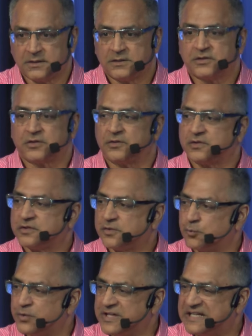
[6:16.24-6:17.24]
to, to, to
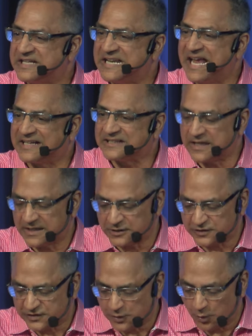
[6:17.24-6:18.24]
reconnect at a
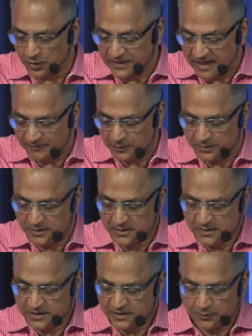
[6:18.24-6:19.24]
soul level
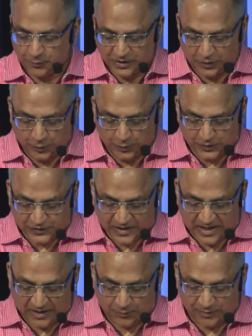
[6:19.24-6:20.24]
that renews
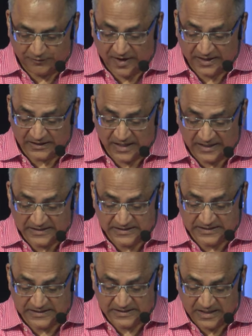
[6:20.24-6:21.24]
and
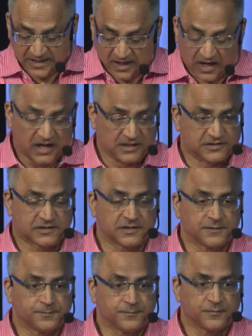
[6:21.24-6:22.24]
revitalizes us.
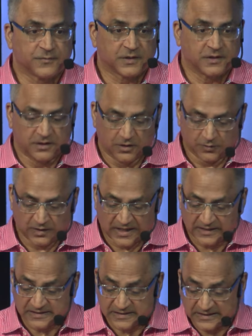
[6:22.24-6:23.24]
You know,
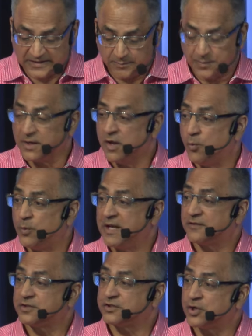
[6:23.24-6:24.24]
like sleep, we
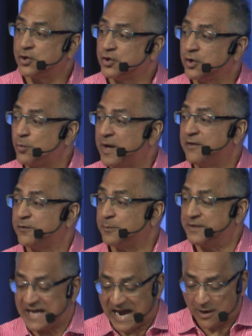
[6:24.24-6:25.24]
have to turn away from
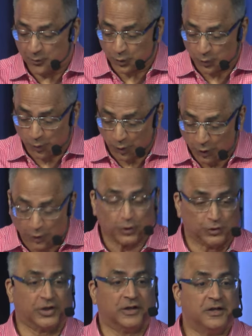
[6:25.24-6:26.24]
the outer
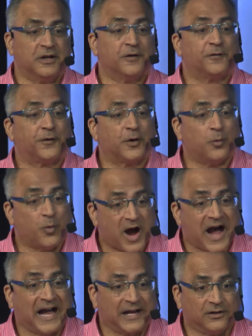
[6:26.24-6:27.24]
world for a
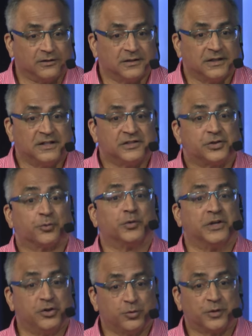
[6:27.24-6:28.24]
while to
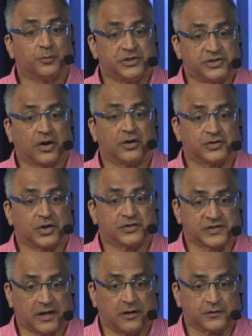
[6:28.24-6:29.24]
renew and recharge
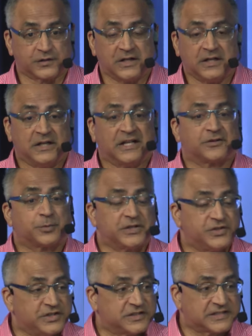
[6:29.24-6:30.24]
ourselves. That's why
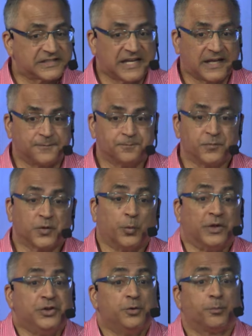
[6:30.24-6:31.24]
Jesus said,
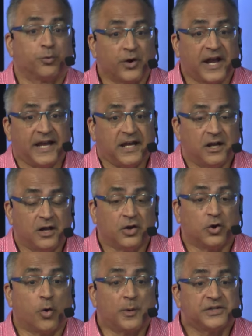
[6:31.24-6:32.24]
when you pray,
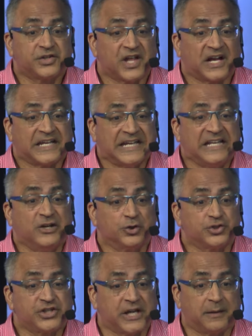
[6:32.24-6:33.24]
go into thy inner
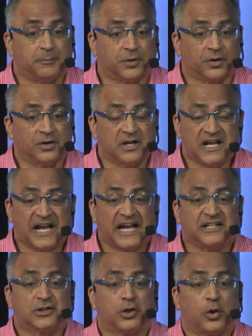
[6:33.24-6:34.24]
chamber
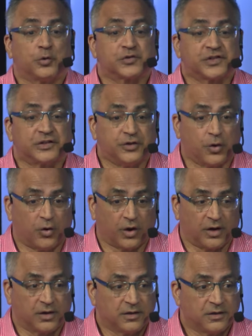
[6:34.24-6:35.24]
and close the
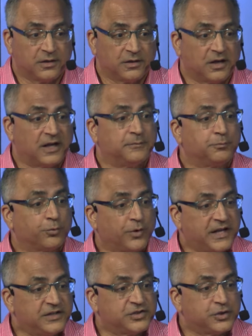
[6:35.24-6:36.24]
door and
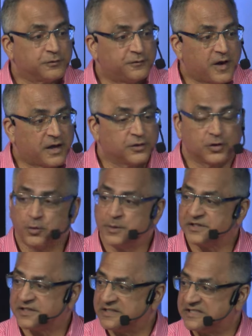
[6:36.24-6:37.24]
pray to your Father who
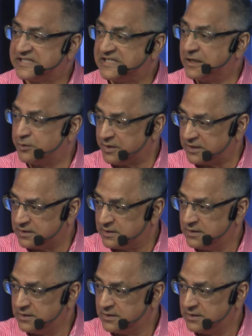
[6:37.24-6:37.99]
is in secret.